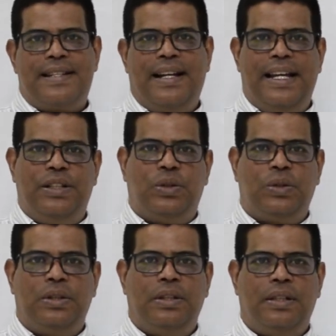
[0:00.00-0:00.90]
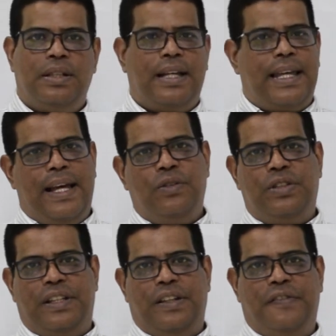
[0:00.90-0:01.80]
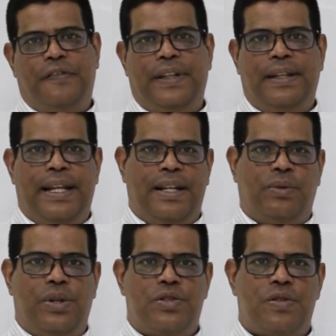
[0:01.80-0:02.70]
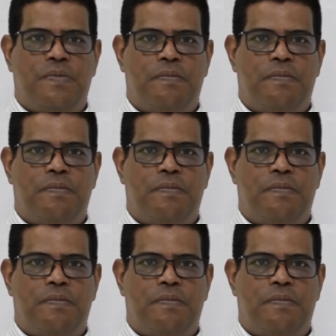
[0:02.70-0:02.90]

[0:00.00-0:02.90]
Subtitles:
title causative in English?